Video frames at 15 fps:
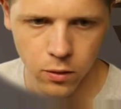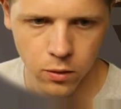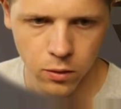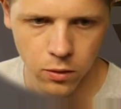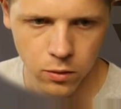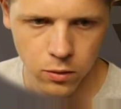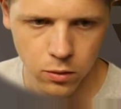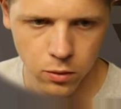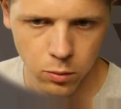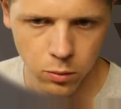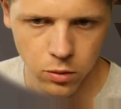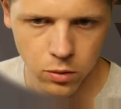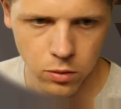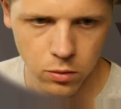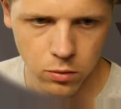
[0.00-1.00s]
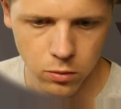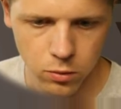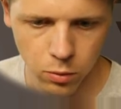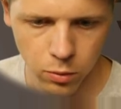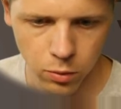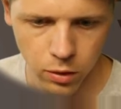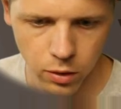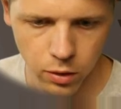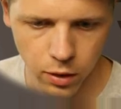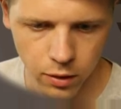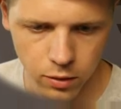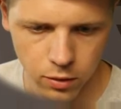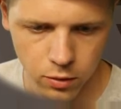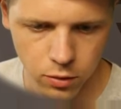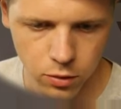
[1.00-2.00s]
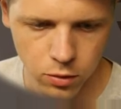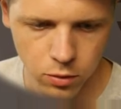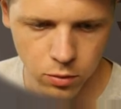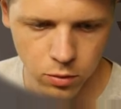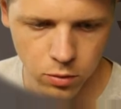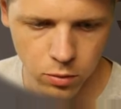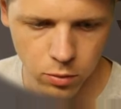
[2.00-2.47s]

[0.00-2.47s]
So it's storing cactus juice,